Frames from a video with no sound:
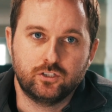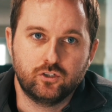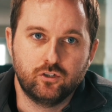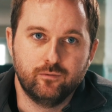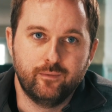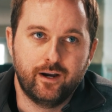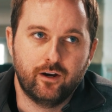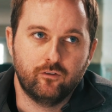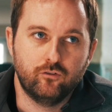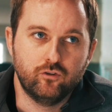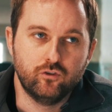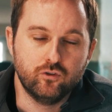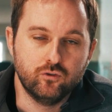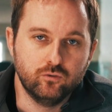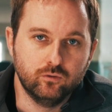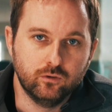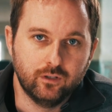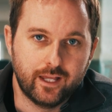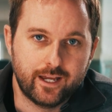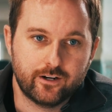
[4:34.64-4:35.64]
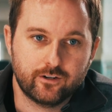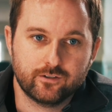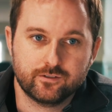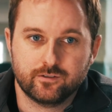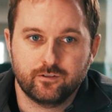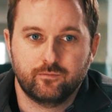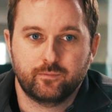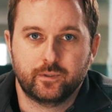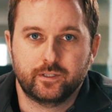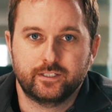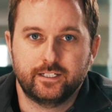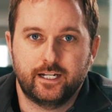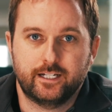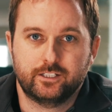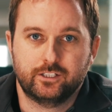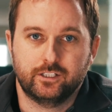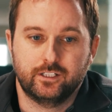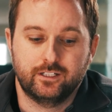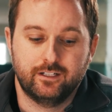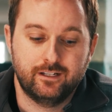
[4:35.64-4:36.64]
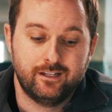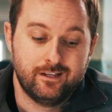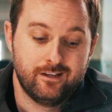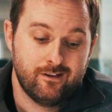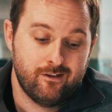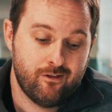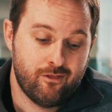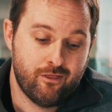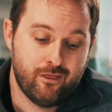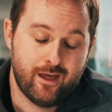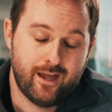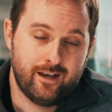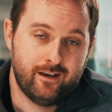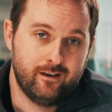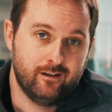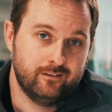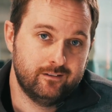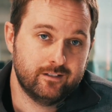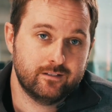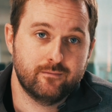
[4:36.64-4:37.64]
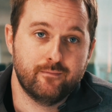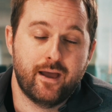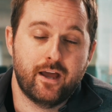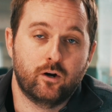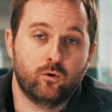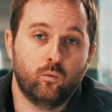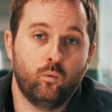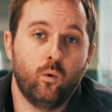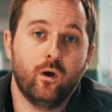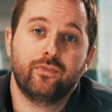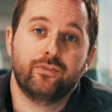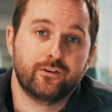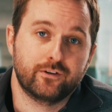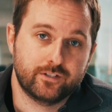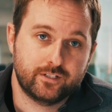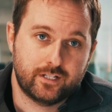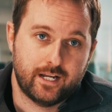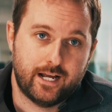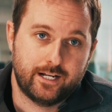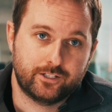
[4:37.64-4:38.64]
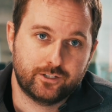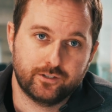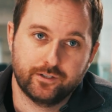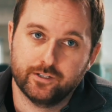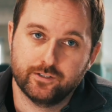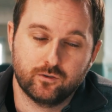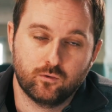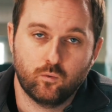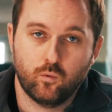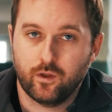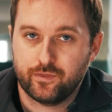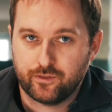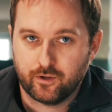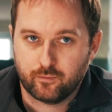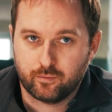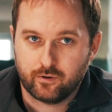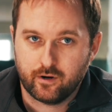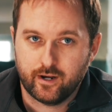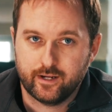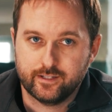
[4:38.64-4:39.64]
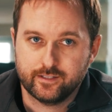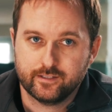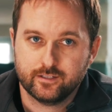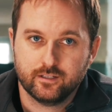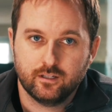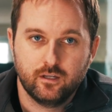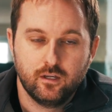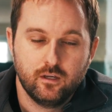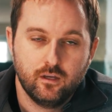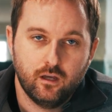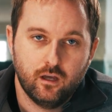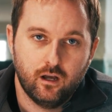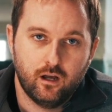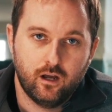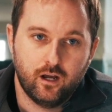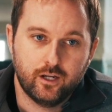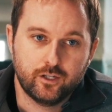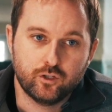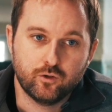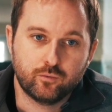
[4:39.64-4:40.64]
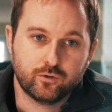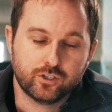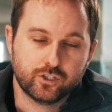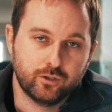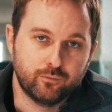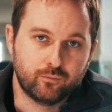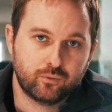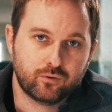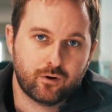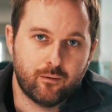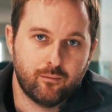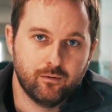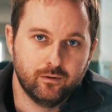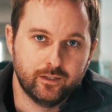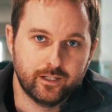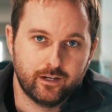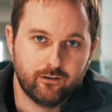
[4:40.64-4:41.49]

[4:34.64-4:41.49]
to you about new layers of protection, then it doesn't matter what their stature is or what their price, you should probably